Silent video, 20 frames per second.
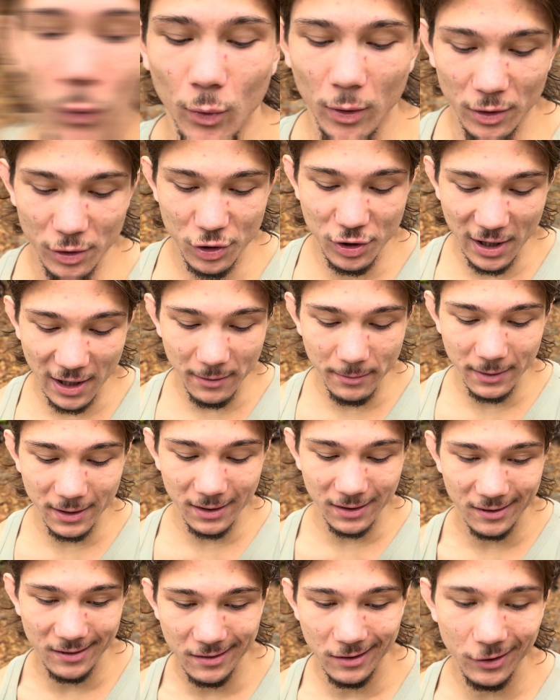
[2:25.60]
Well, JV
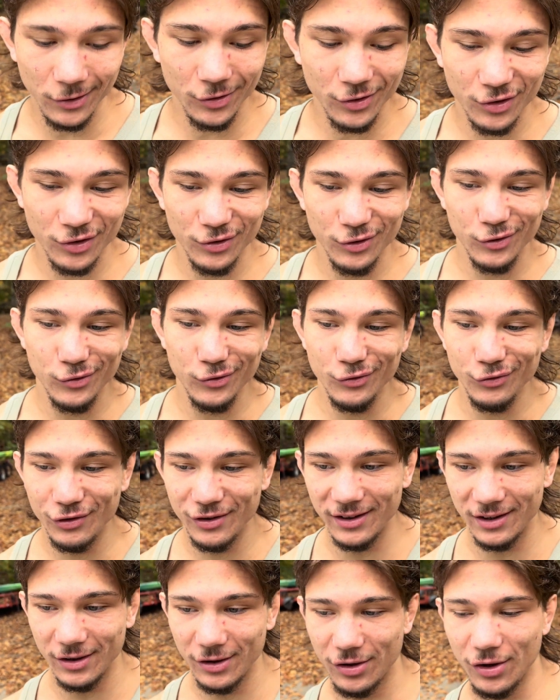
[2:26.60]
is still
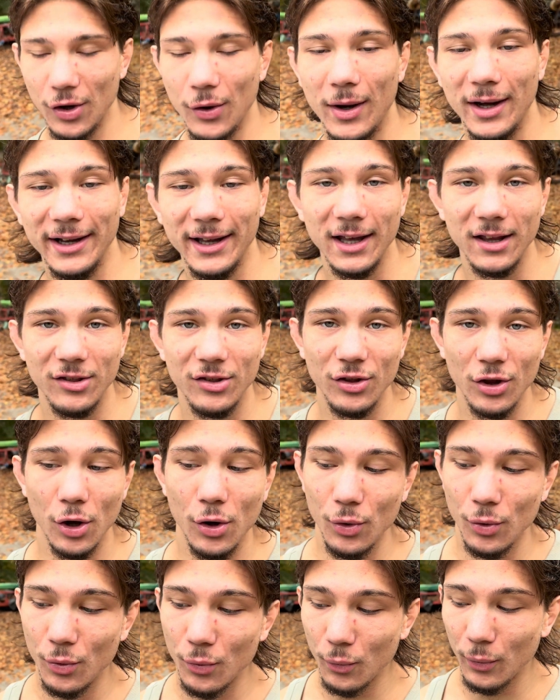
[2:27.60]
snoozing, so I guess
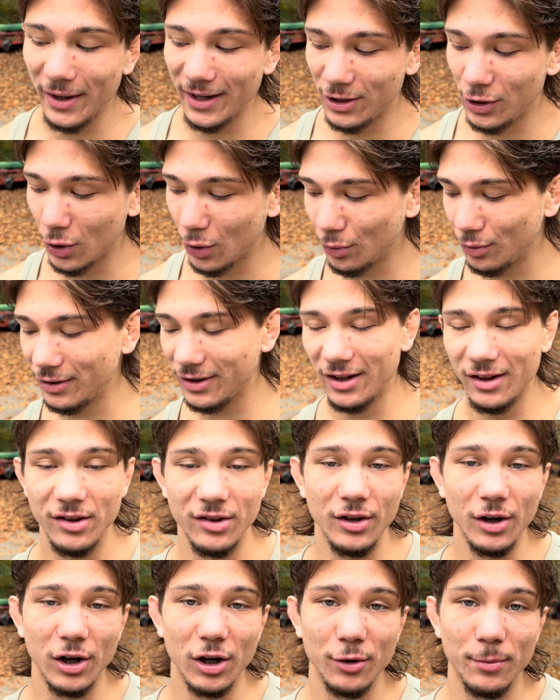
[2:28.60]
so we don't
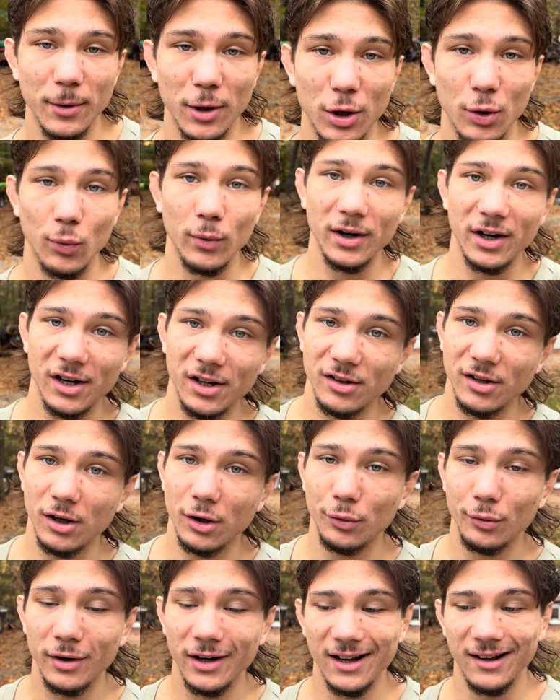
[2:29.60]
disturb her. We're just
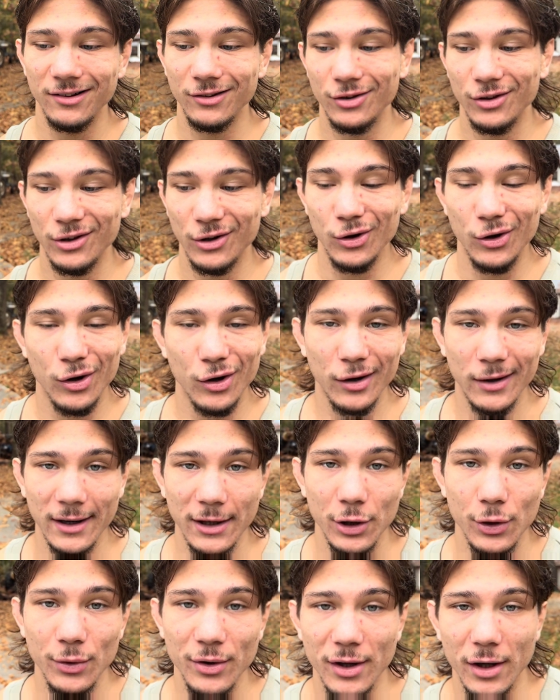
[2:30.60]
gonna run out to the car
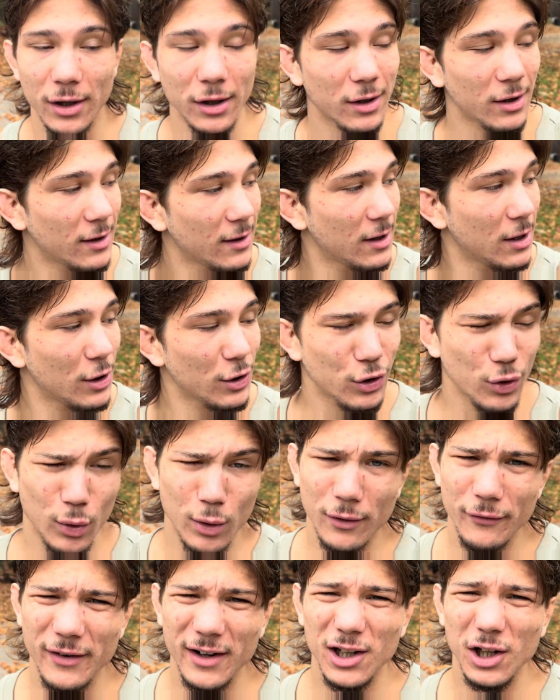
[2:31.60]
and do
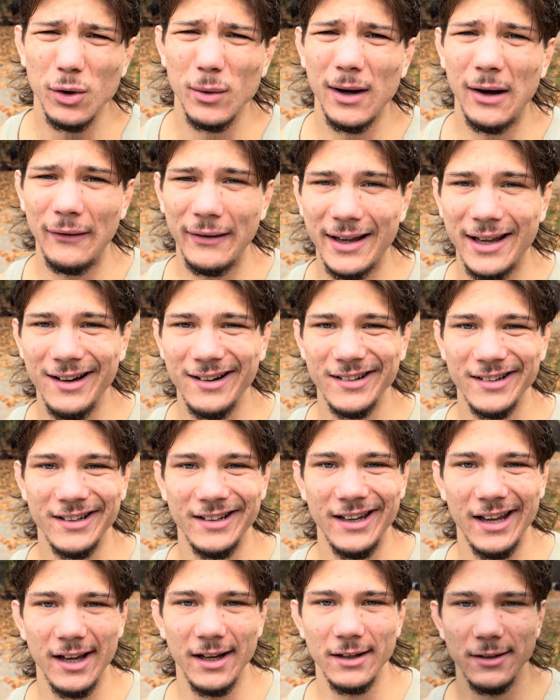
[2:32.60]
our video out here
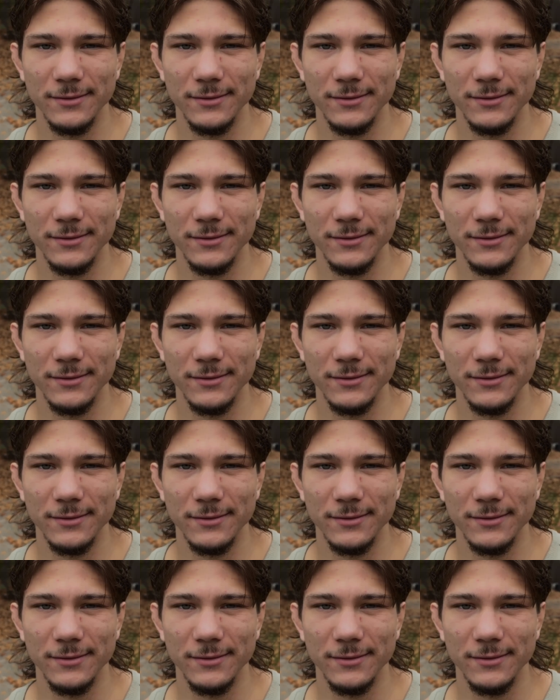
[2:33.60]
today.